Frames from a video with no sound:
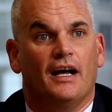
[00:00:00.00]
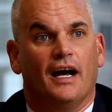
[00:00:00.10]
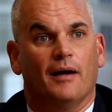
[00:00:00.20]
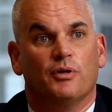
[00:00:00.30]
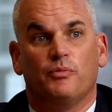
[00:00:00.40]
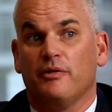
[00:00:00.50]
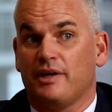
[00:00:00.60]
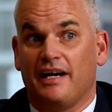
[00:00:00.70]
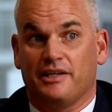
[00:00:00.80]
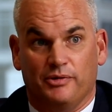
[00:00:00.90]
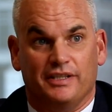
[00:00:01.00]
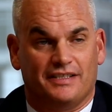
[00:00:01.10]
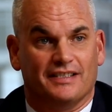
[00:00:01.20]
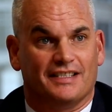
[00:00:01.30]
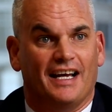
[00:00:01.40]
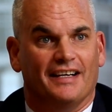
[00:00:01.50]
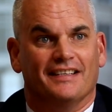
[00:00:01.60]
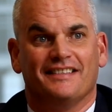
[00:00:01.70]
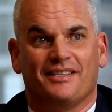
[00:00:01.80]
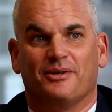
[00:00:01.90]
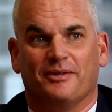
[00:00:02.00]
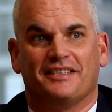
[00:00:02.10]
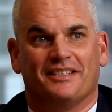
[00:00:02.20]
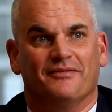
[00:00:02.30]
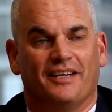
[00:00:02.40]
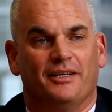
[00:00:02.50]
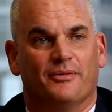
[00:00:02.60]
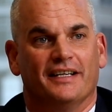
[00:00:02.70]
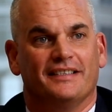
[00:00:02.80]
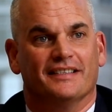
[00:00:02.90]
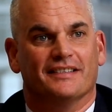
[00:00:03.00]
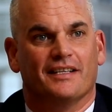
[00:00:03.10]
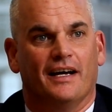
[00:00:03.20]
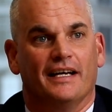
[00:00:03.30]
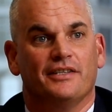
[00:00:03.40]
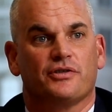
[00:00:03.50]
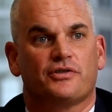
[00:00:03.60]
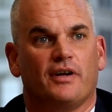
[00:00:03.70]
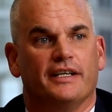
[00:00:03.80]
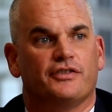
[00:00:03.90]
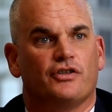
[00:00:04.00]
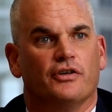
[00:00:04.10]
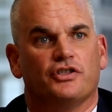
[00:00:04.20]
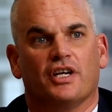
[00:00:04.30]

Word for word: Um, but we would argue it is just that. It is a correction in valuations. The interest rates don't